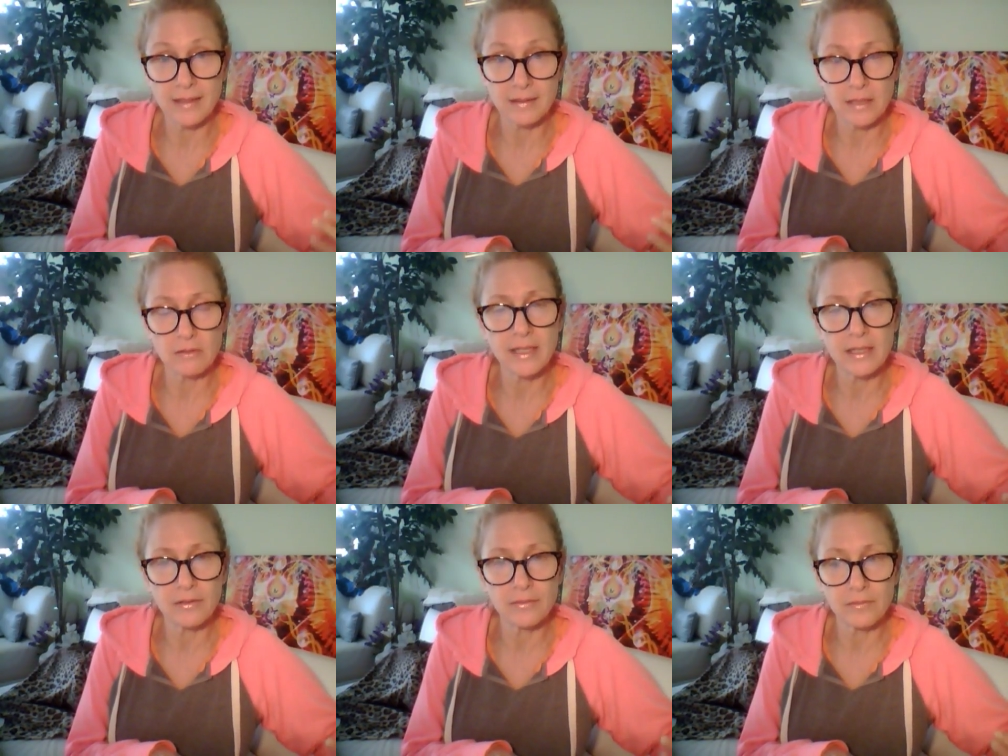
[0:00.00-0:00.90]
like literally
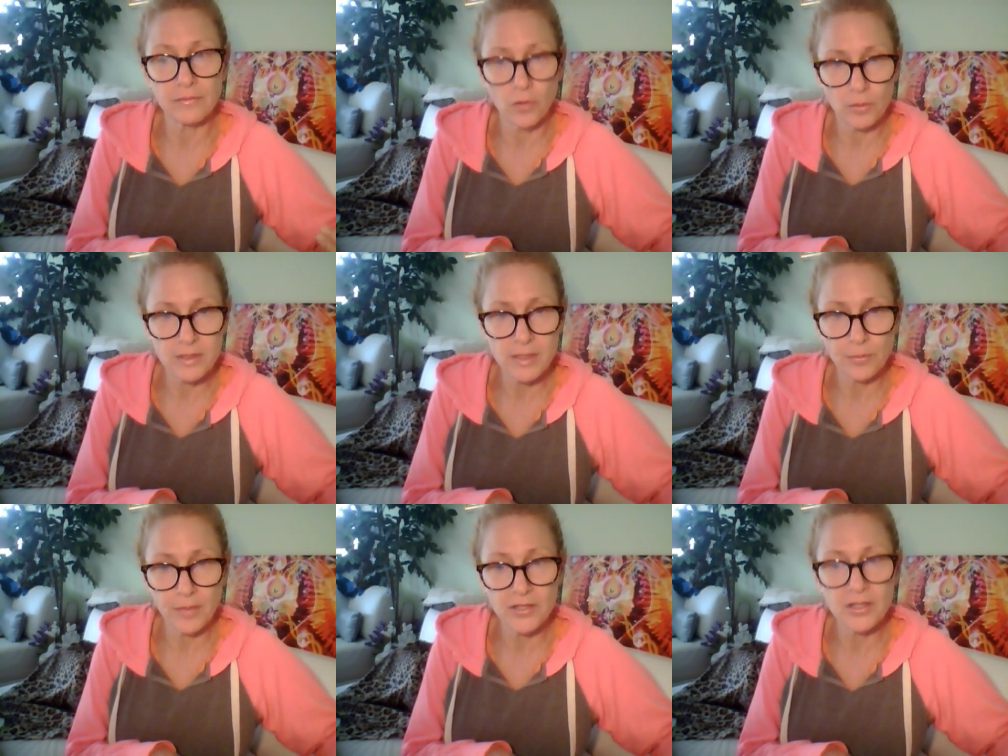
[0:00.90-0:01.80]
in a formal
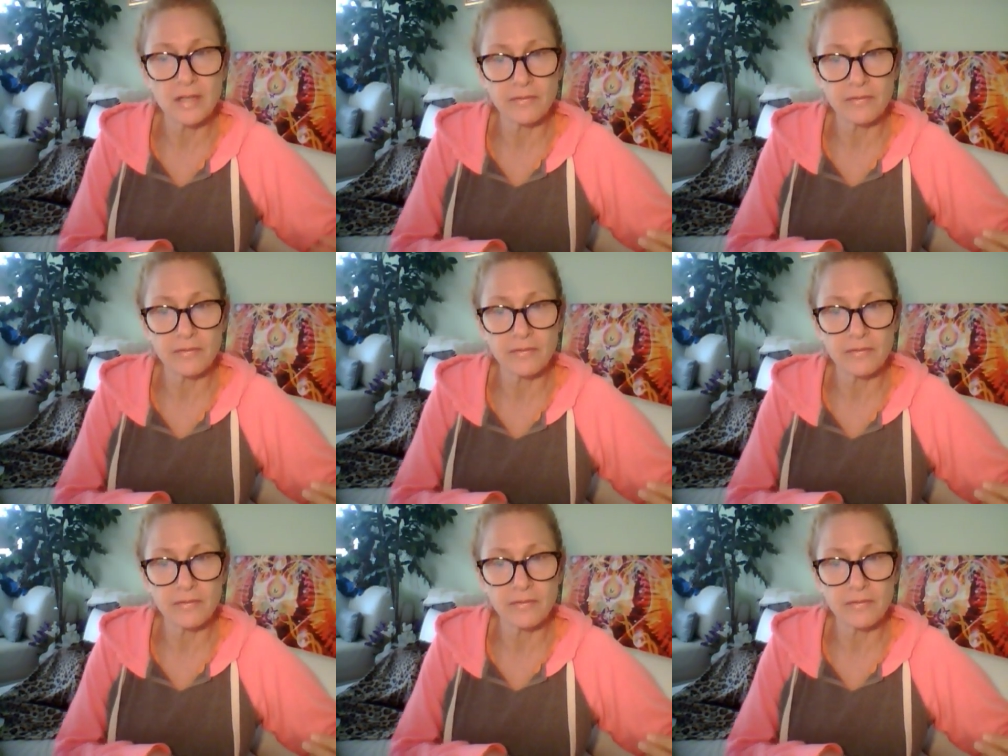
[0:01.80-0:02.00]
separation